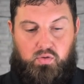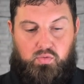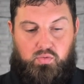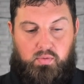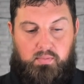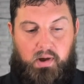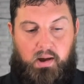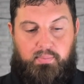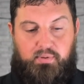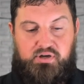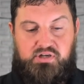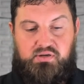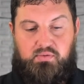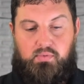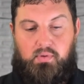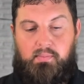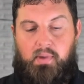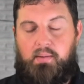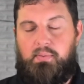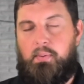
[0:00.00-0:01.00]
Remember,
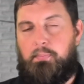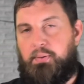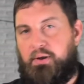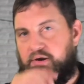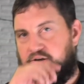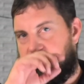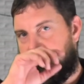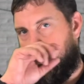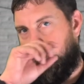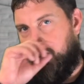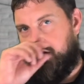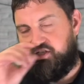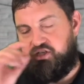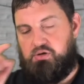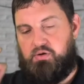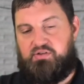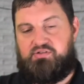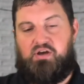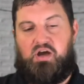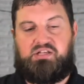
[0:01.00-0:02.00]
remember Peter's
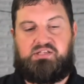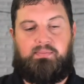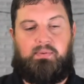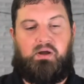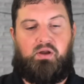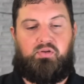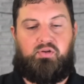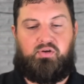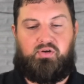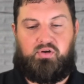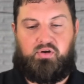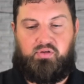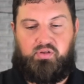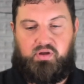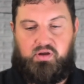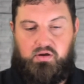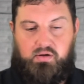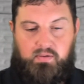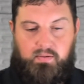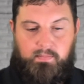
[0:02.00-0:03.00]
question I talked about a little
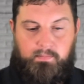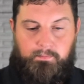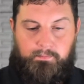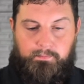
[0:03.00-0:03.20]
earlier?